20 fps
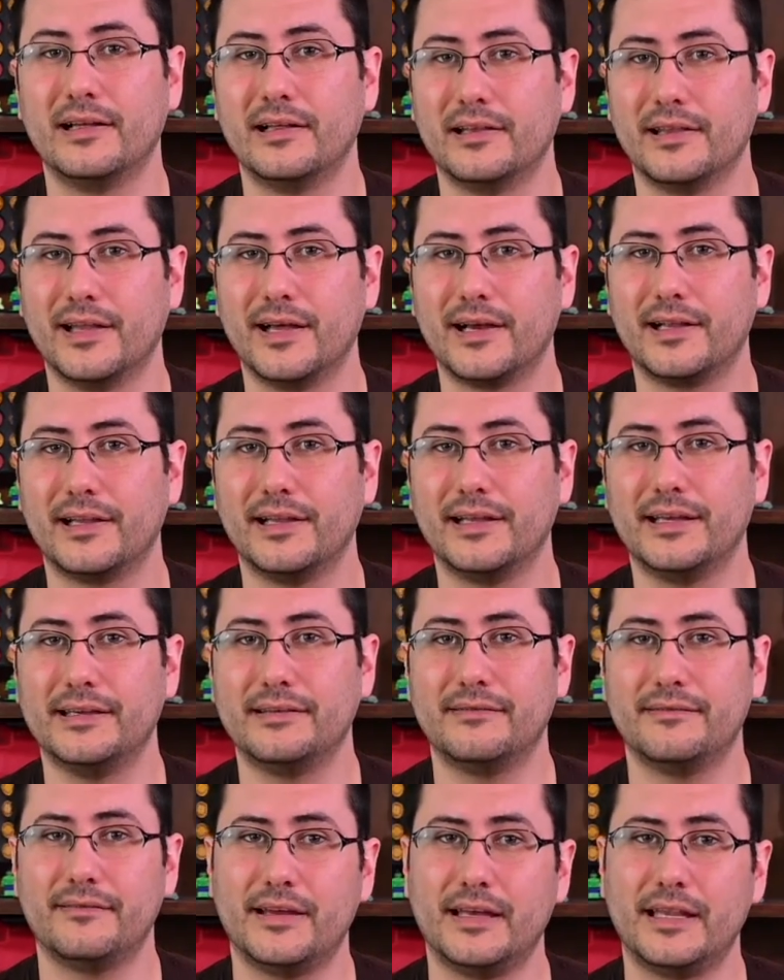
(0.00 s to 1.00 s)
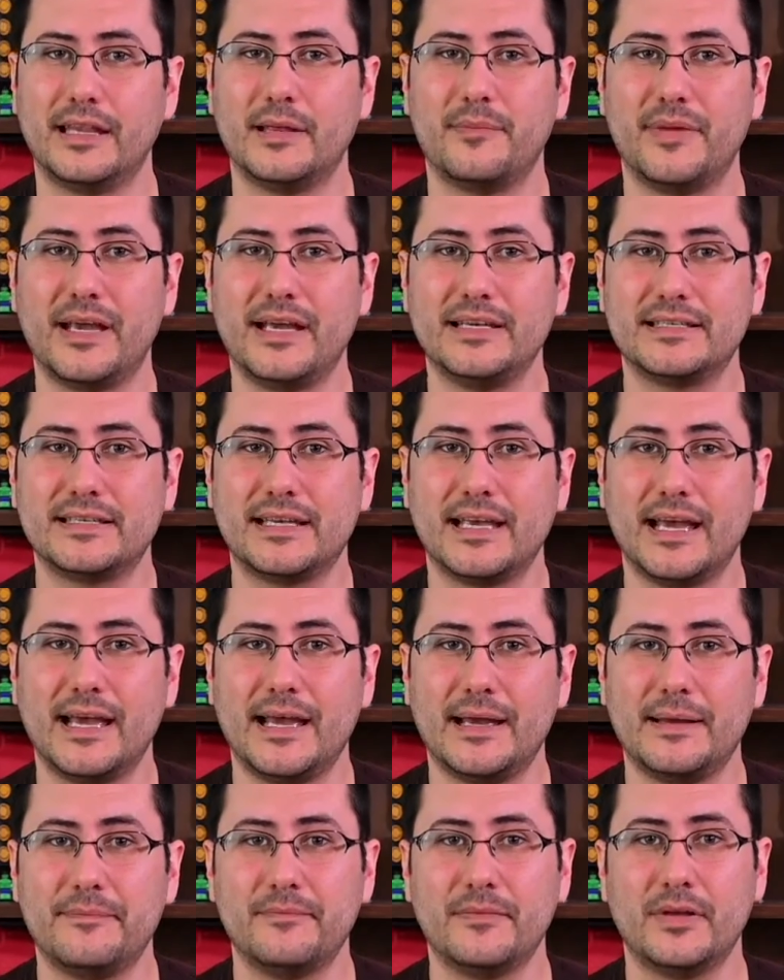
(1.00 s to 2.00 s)
Luckily, in the base
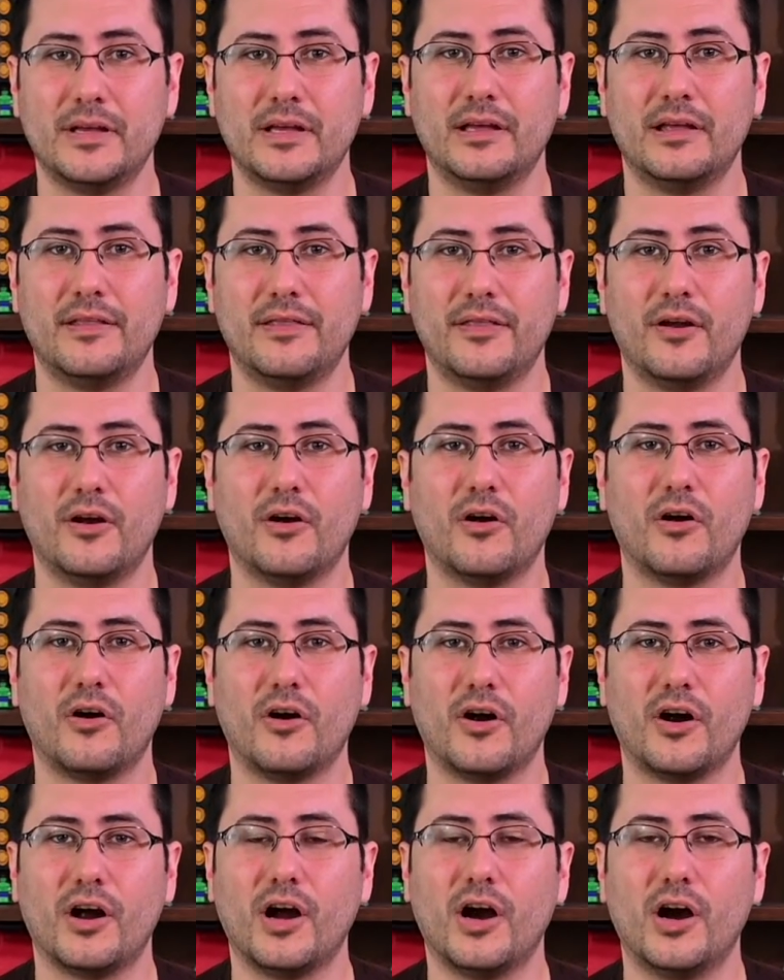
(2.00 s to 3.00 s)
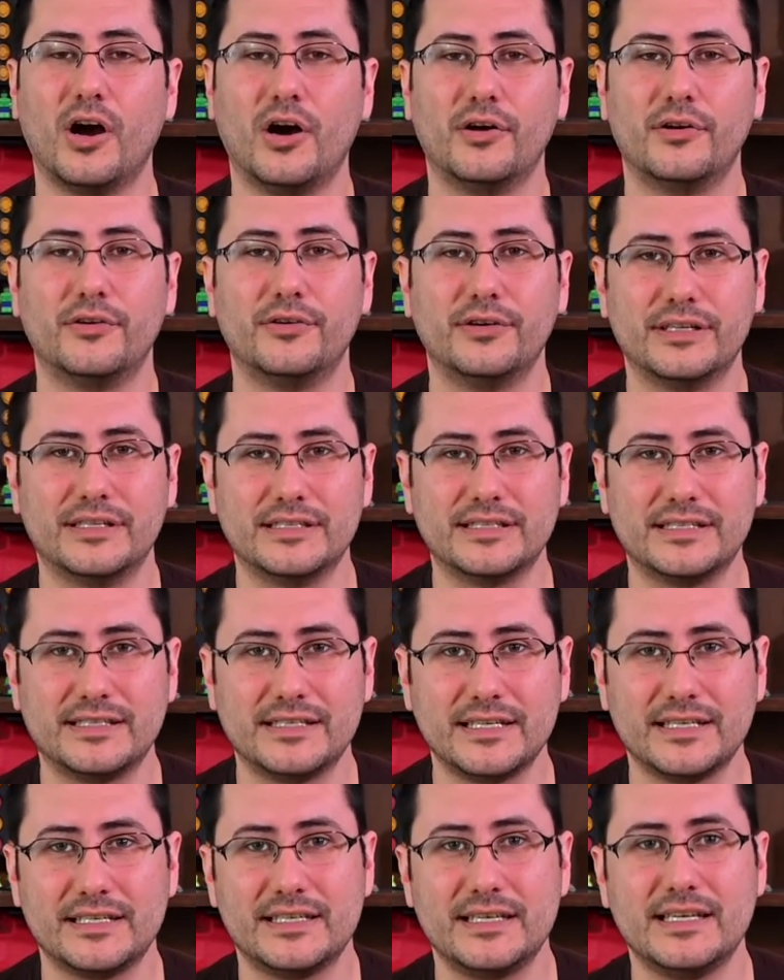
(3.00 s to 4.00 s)
game, there are
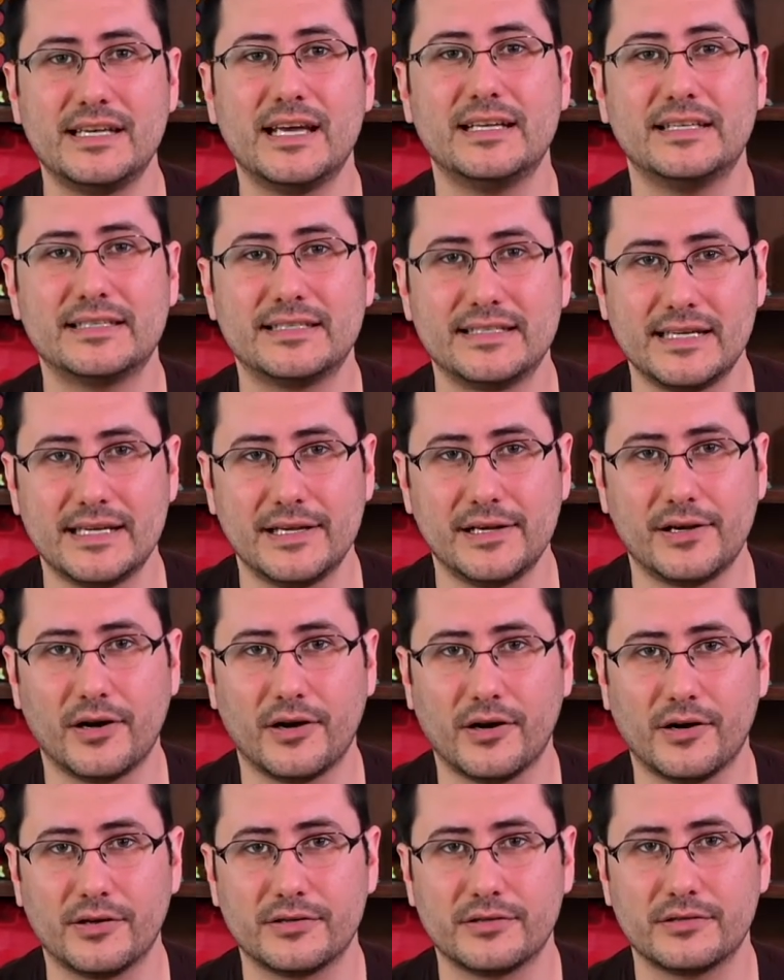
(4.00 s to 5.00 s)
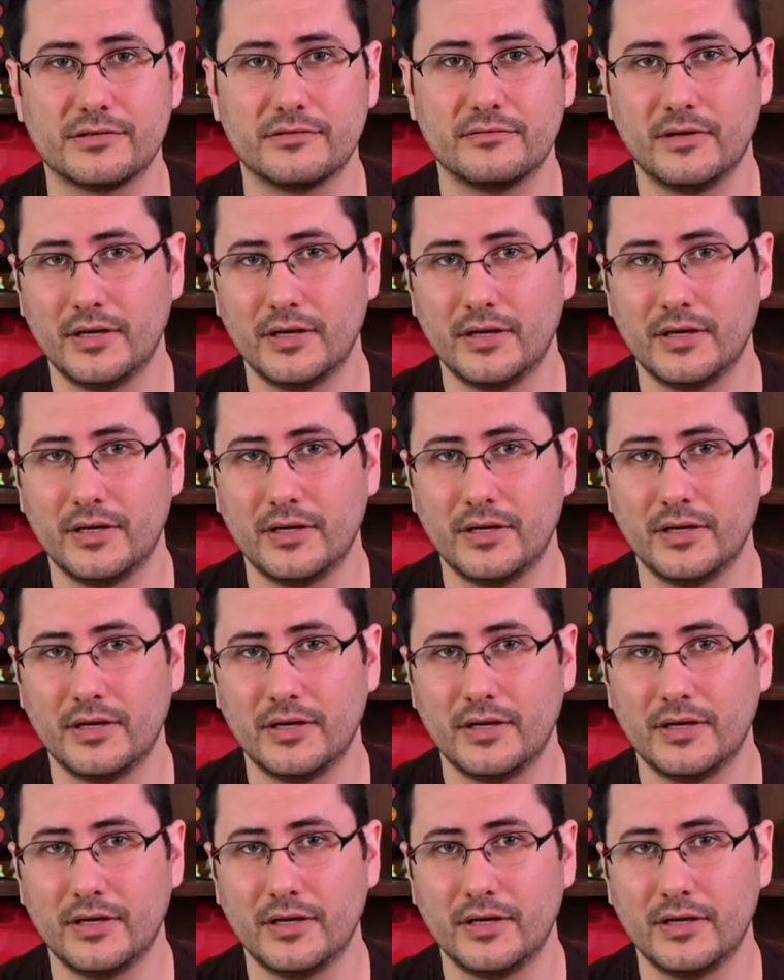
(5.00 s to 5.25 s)
168 scene cards,